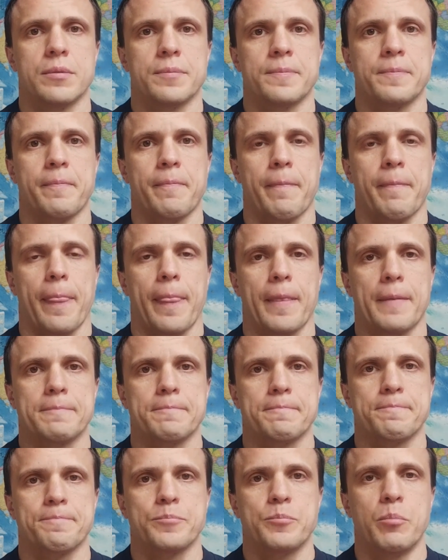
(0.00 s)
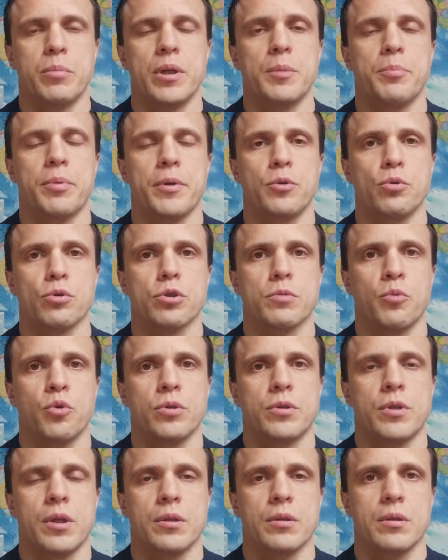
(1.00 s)
This type of landing was
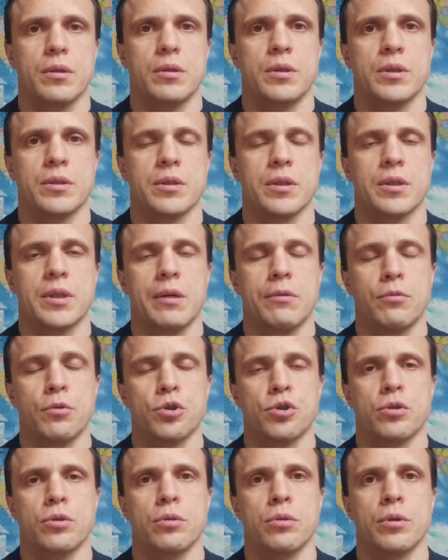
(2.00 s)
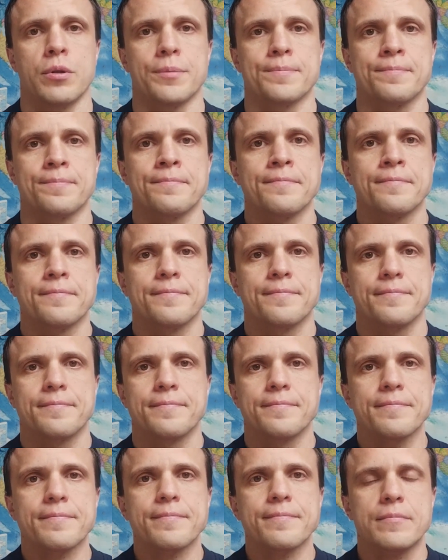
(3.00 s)
planned because Vostok
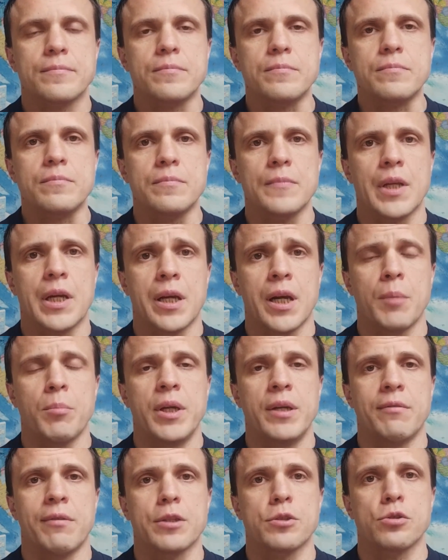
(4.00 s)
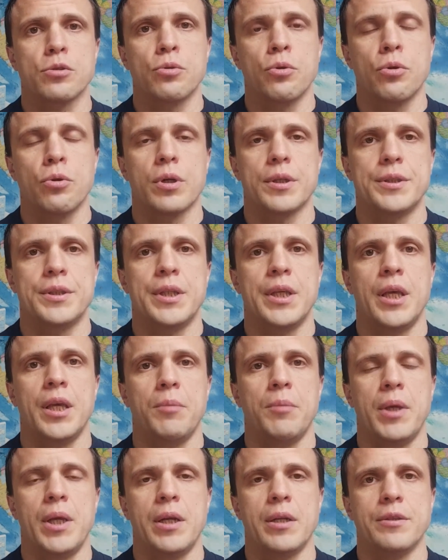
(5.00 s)
spacecraft did not have soft landing
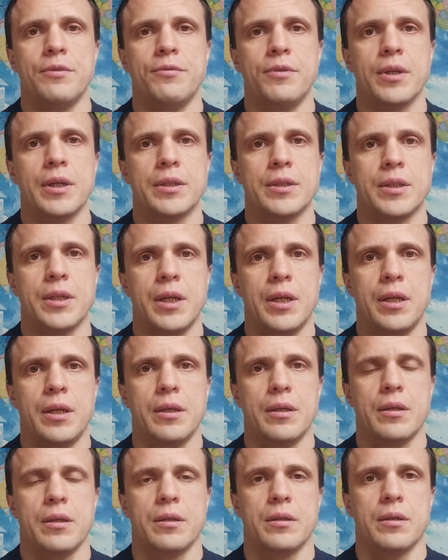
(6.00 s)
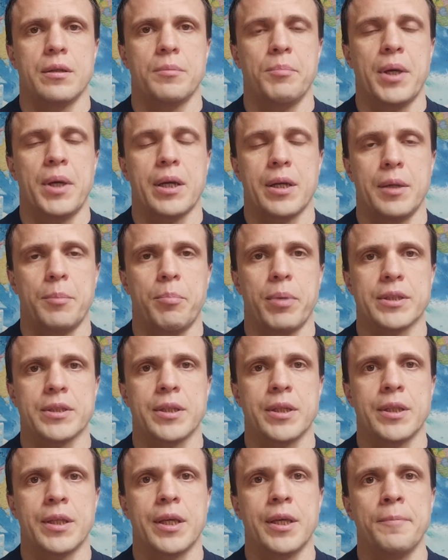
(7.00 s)
engines, and the engineers
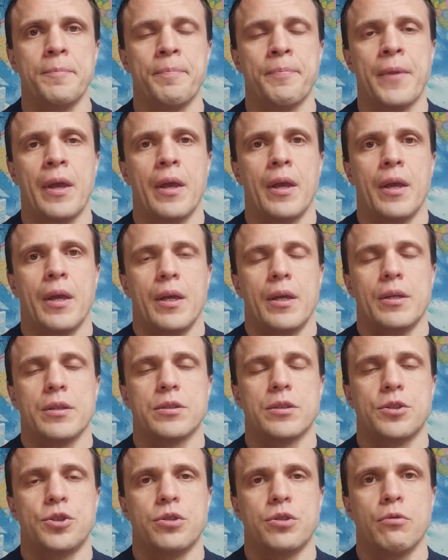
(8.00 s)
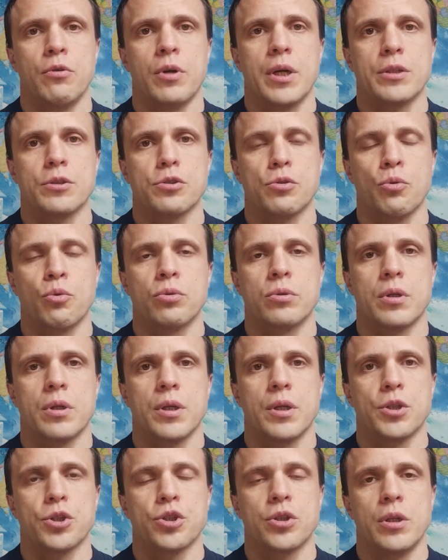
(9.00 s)
decided that impact with the ground
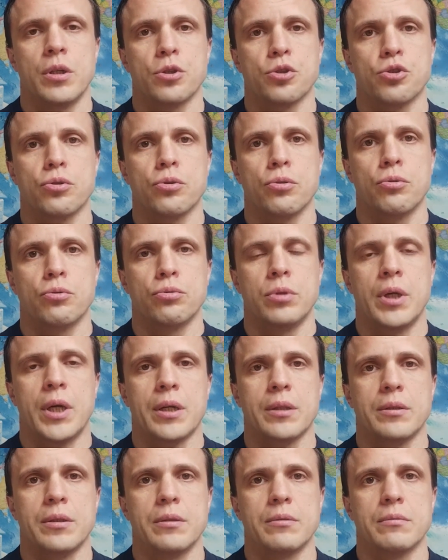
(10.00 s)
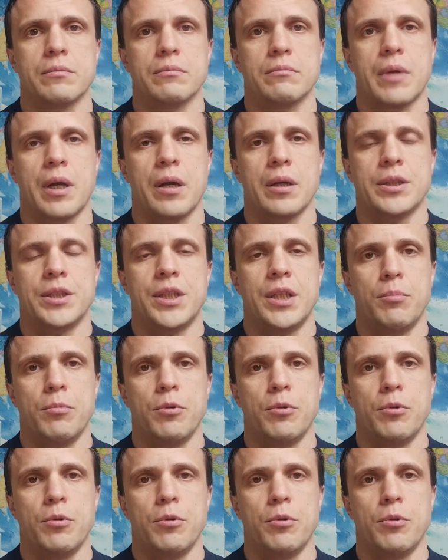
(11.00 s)
could be dangerous for the cosmonaut.